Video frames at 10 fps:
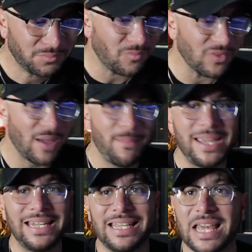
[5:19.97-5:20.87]

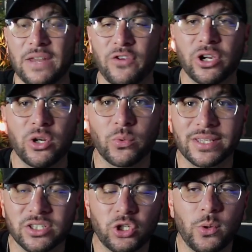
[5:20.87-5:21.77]
Meaning that if you're going to
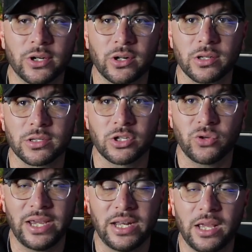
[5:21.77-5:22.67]
risk $200 on a
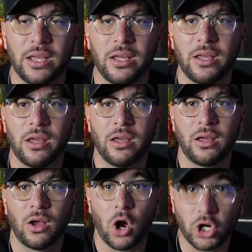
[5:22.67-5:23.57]
trade,
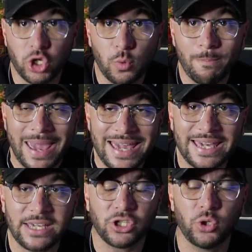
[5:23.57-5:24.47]
are you
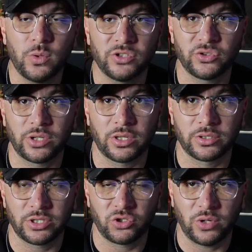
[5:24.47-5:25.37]
making $200
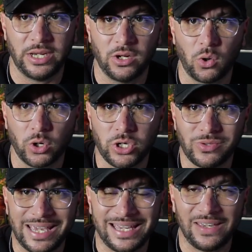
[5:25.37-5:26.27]
a trade or are you
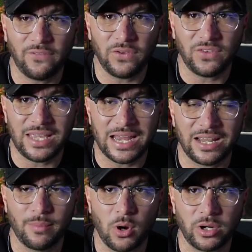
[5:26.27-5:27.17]
taking 50 out of
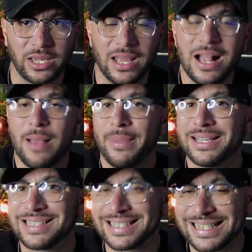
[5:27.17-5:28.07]
the market?
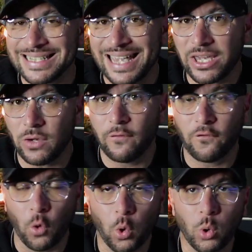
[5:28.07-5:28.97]
Because it's going to take you
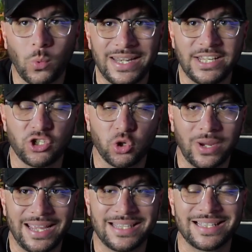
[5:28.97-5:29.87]
four winning
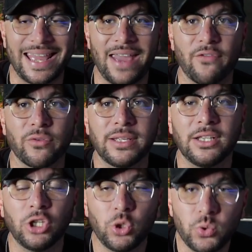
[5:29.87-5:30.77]
trades to every
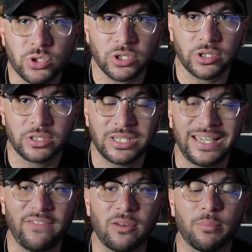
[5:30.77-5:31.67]
loser to
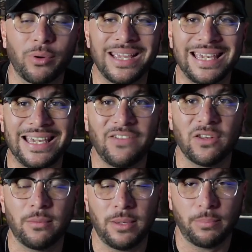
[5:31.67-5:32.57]
even break even
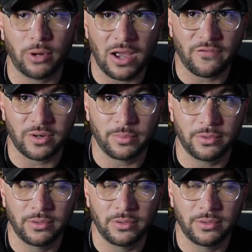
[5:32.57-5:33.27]
and be profitable.